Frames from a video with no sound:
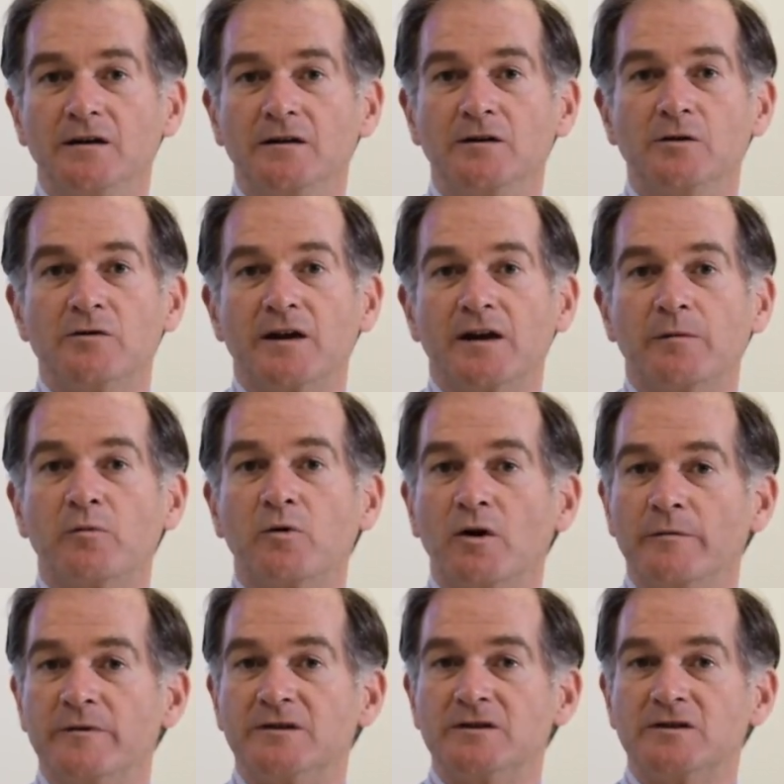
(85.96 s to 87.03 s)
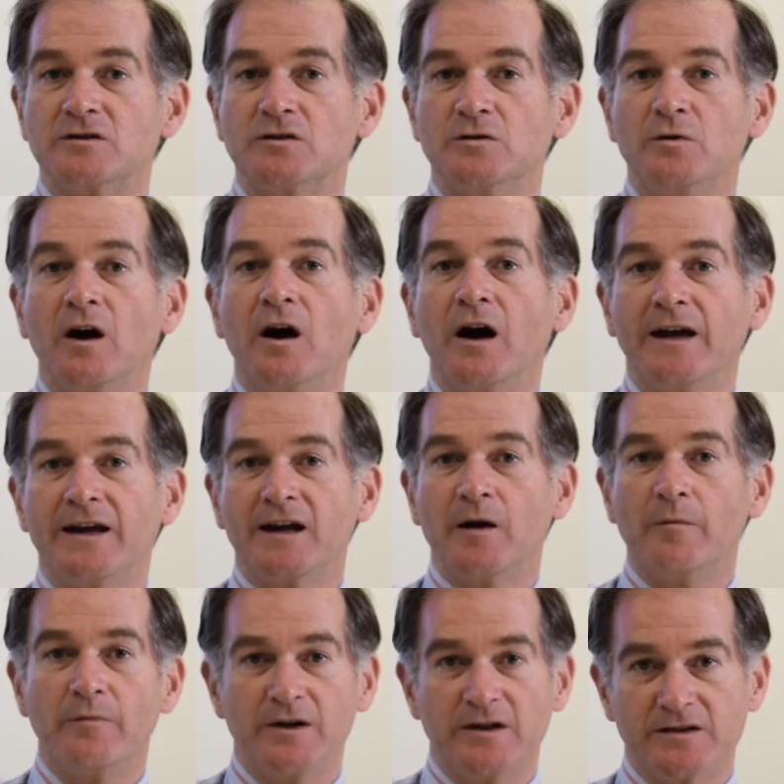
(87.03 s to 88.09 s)
Youth unemployment is too high,
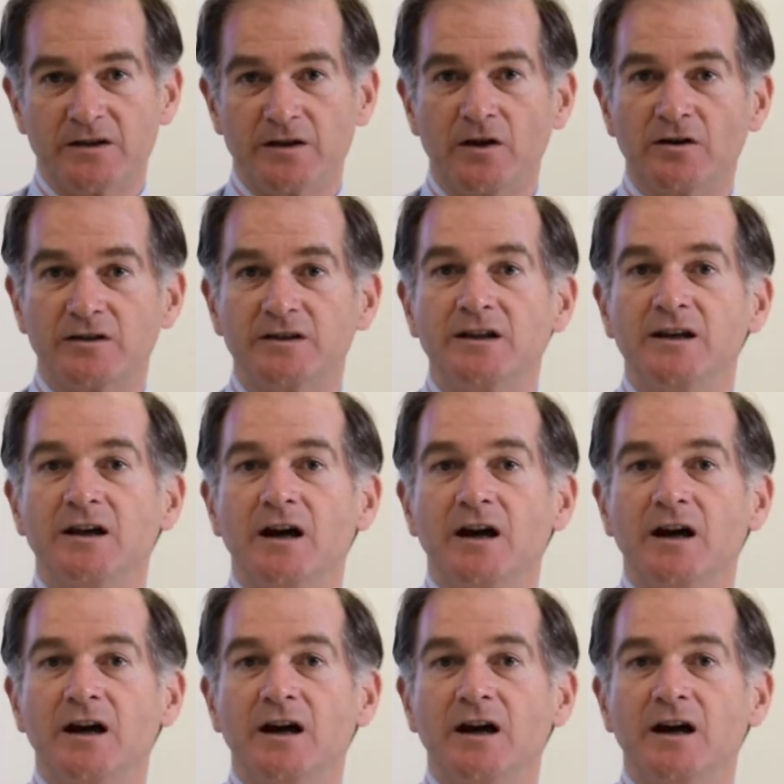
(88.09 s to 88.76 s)
companies are not